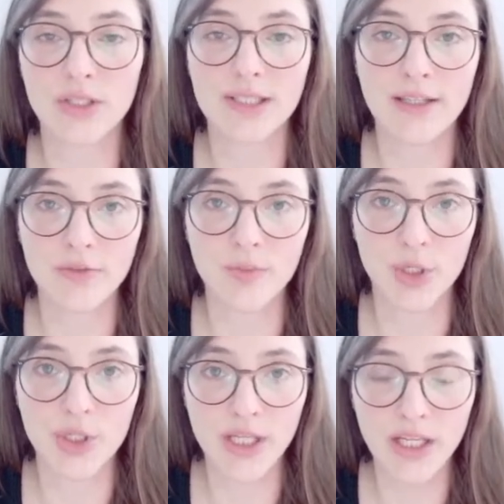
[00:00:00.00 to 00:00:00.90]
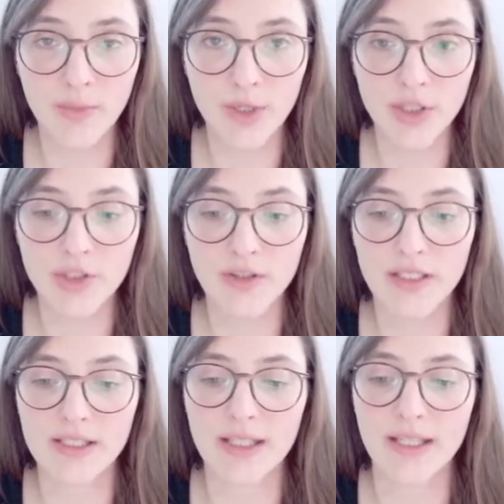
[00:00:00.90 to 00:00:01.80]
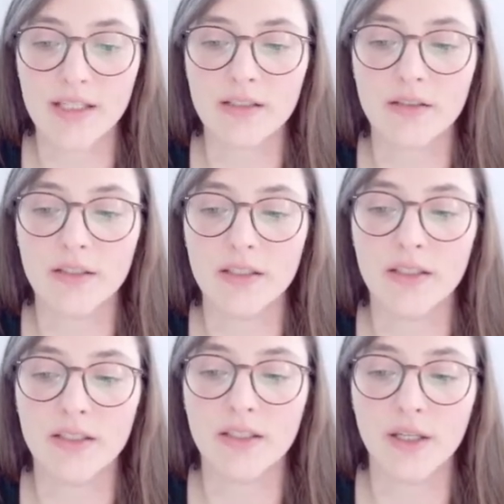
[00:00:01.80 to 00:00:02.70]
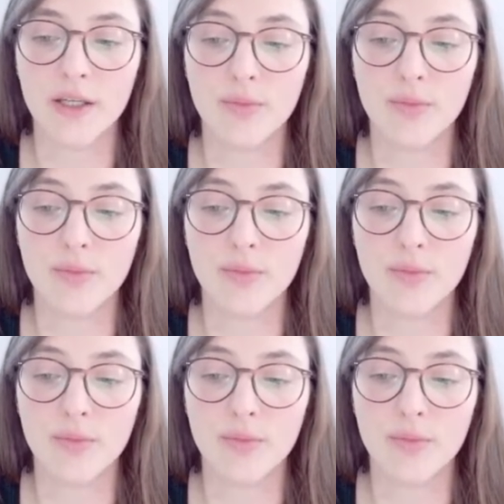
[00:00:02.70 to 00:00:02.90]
7 machine image, this has the